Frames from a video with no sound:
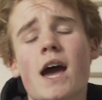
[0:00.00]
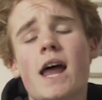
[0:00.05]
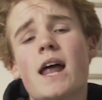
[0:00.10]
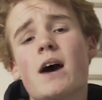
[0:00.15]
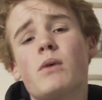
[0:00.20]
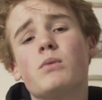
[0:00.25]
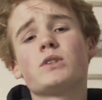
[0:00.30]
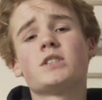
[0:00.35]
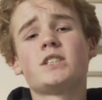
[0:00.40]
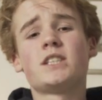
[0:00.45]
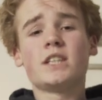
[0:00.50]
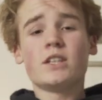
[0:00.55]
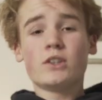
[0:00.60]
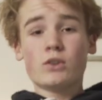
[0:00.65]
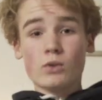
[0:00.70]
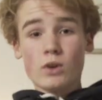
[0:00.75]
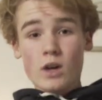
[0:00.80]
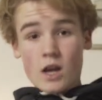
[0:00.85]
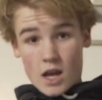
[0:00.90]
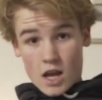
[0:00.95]
and I will see
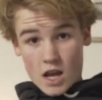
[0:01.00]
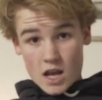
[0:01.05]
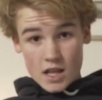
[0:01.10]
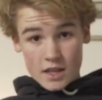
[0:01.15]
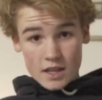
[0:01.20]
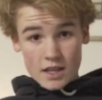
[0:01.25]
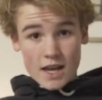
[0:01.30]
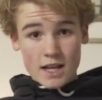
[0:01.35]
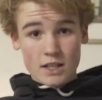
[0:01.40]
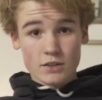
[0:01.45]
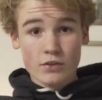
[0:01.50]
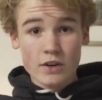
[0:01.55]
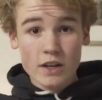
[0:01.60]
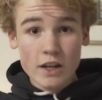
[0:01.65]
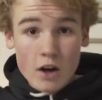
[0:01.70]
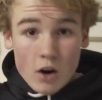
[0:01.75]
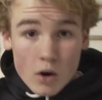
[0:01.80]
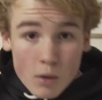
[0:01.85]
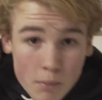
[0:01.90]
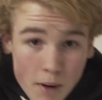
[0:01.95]
you in the next
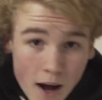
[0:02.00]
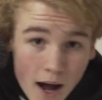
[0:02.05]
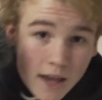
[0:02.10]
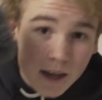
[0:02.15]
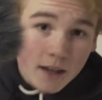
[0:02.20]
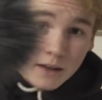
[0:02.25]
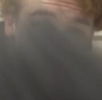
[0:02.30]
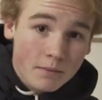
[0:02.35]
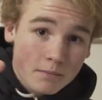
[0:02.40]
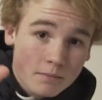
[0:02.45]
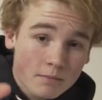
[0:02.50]
video. Bye.